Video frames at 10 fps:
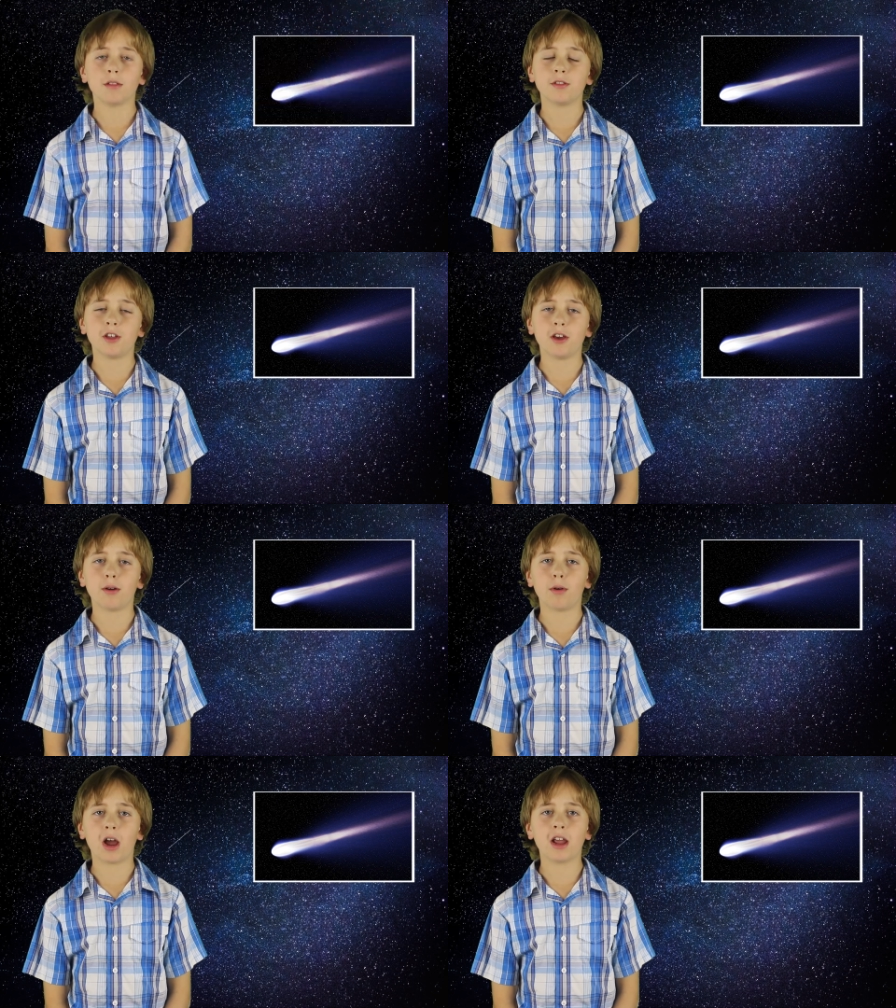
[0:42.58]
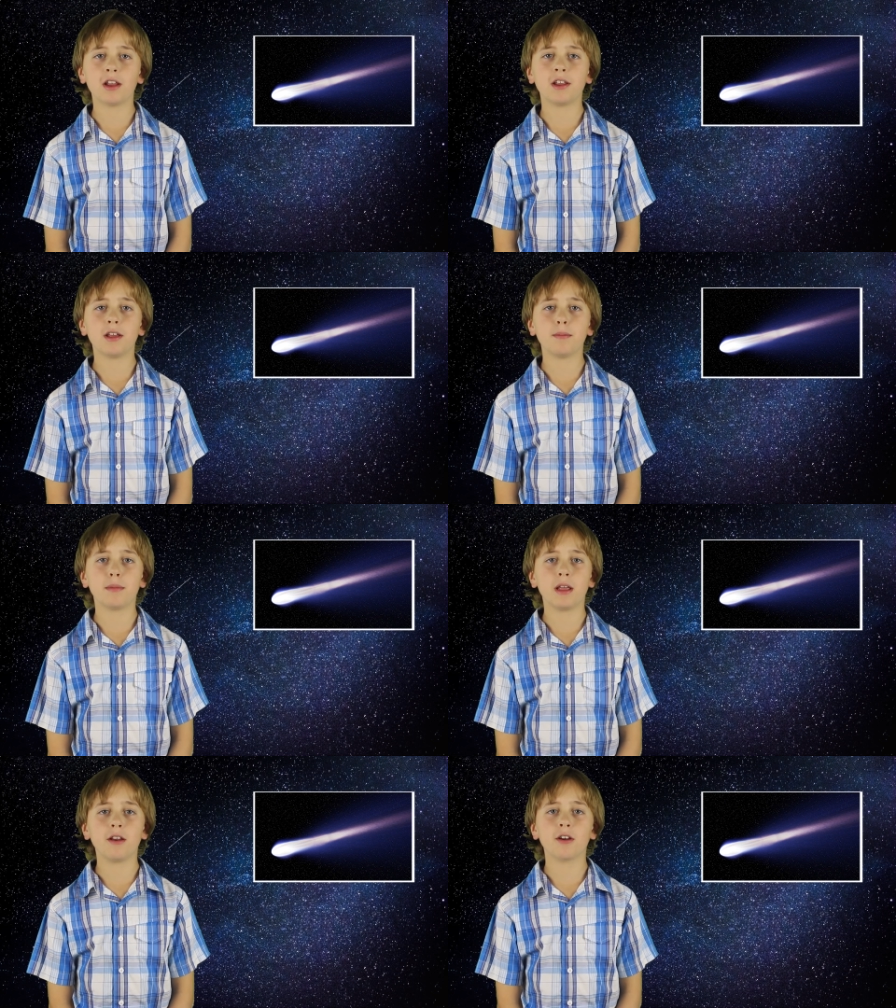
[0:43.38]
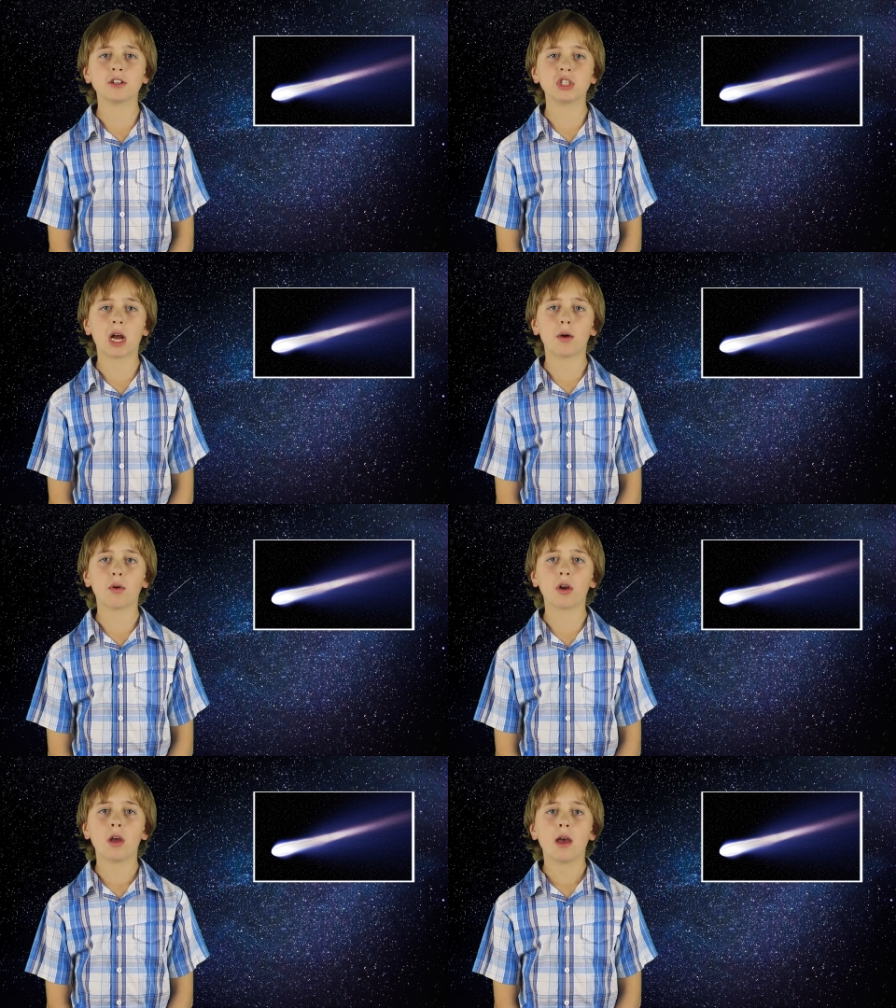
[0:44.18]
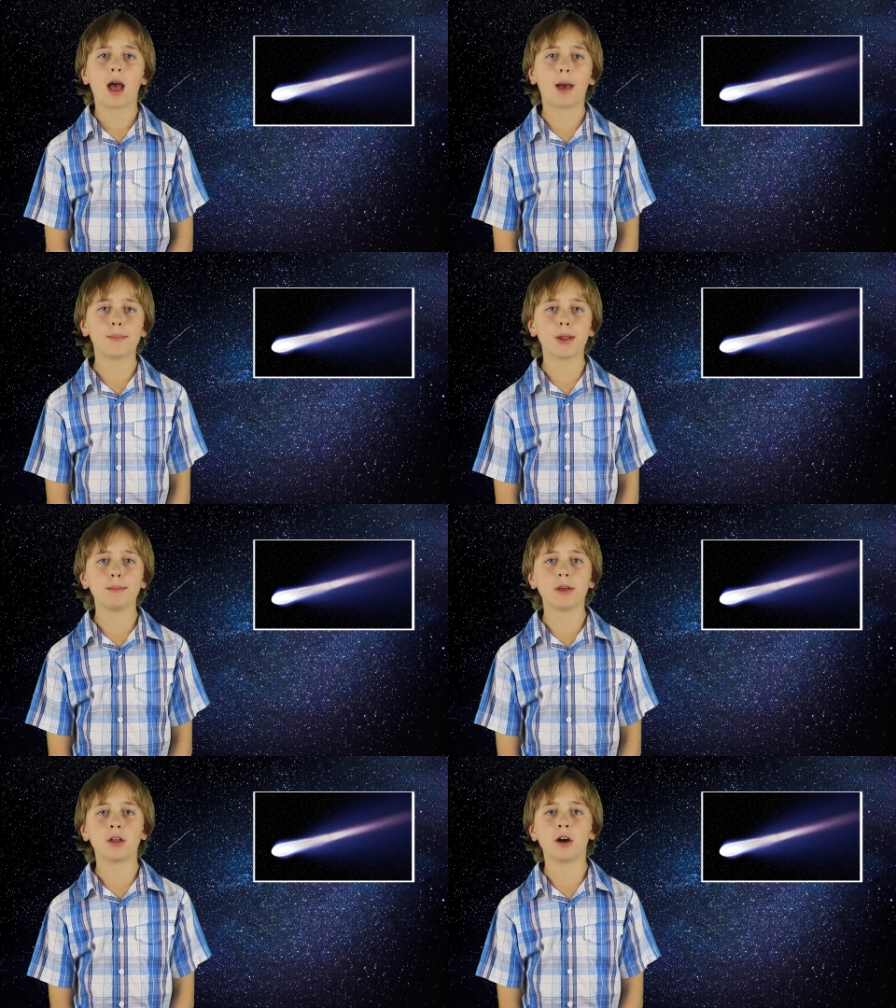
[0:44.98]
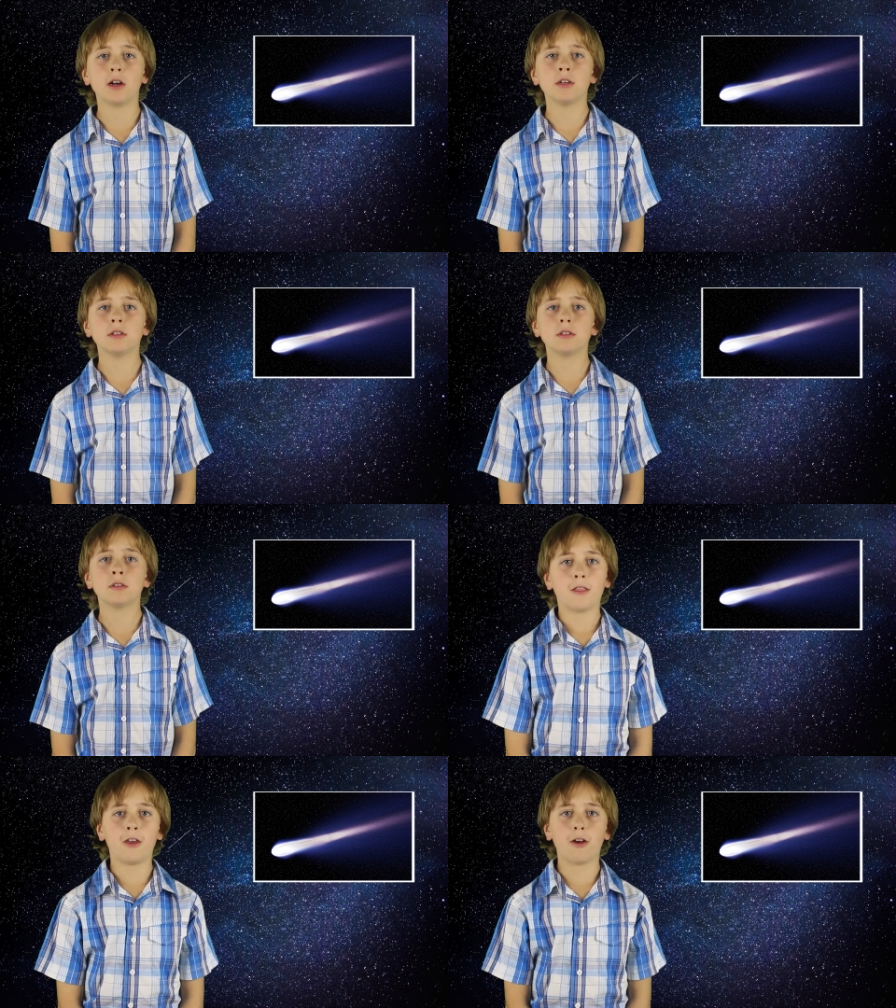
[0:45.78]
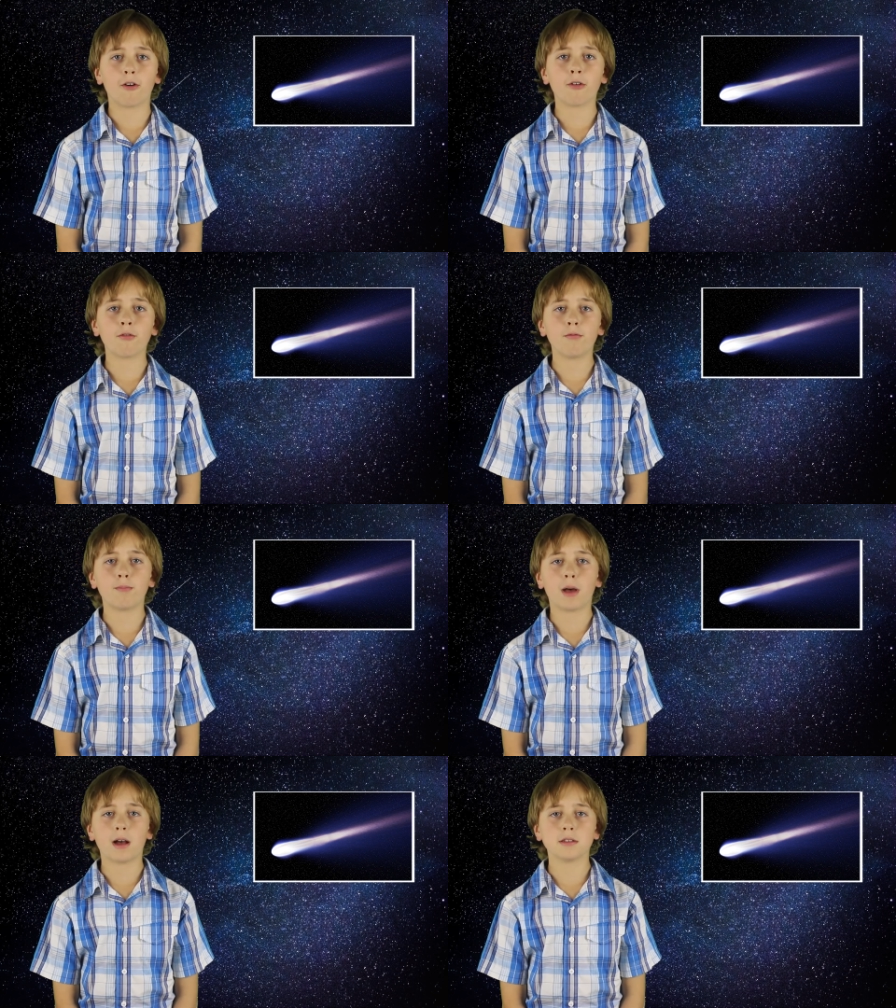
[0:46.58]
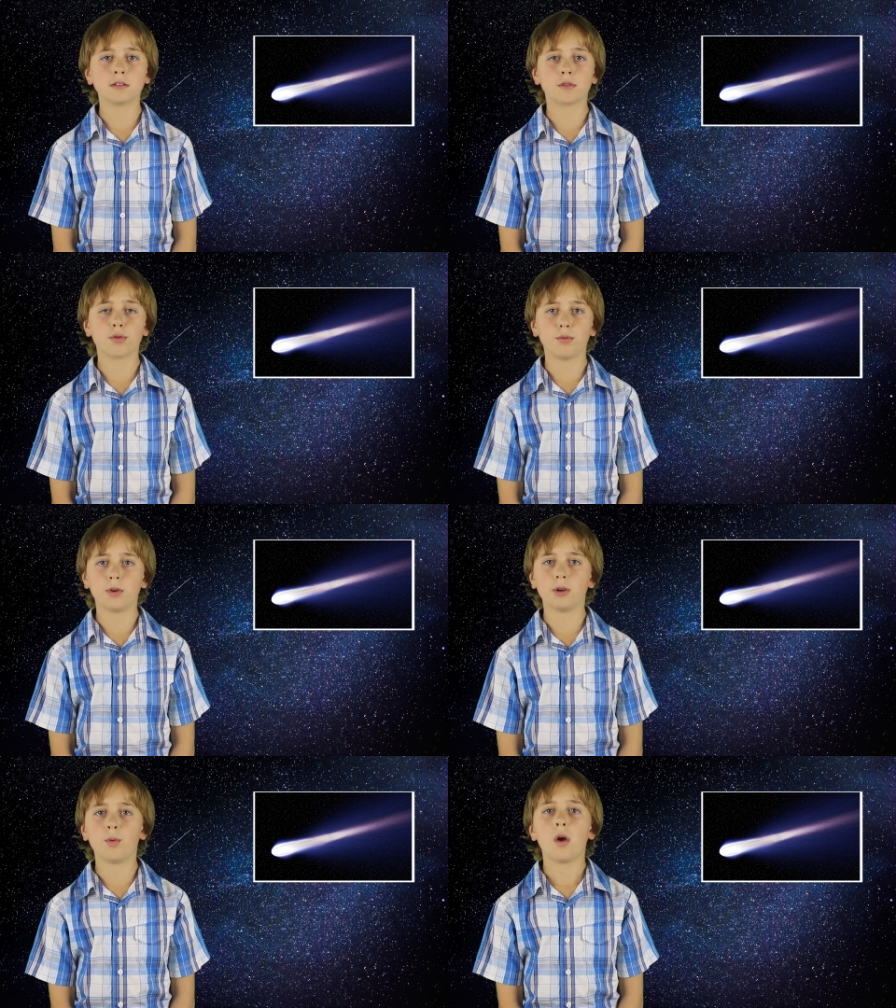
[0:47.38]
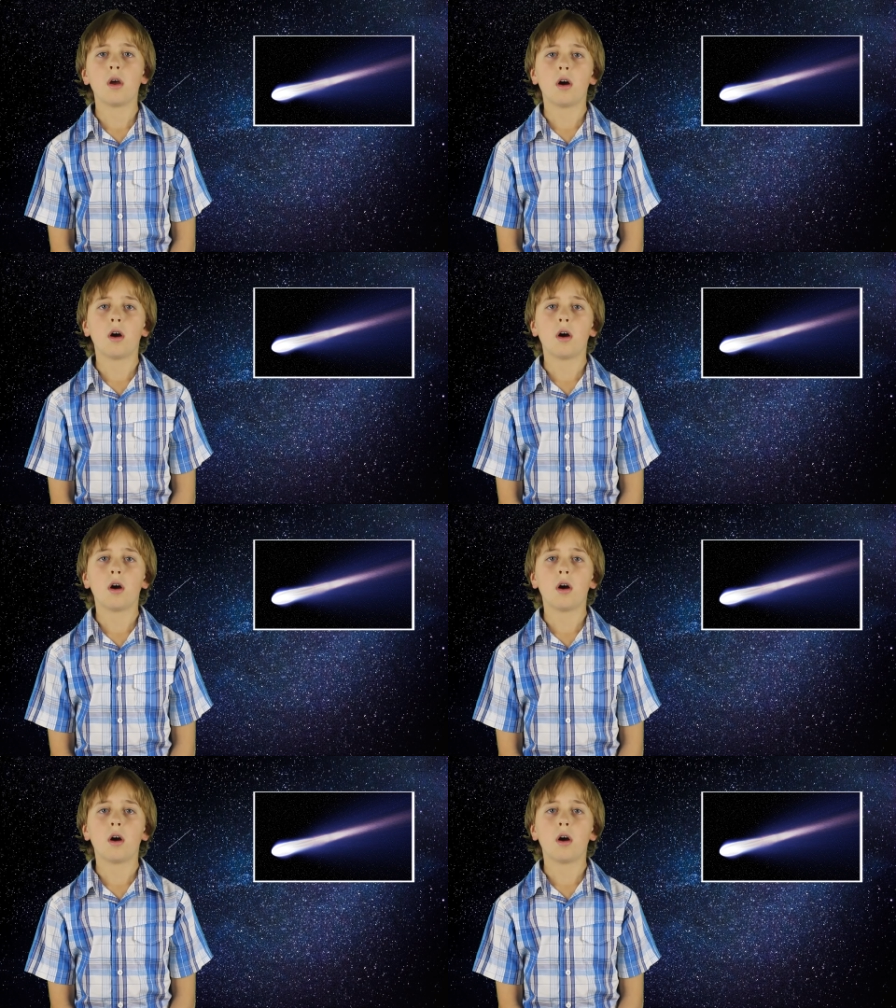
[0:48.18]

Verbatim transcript: The Orionid meteor shower happened because the Earth passed through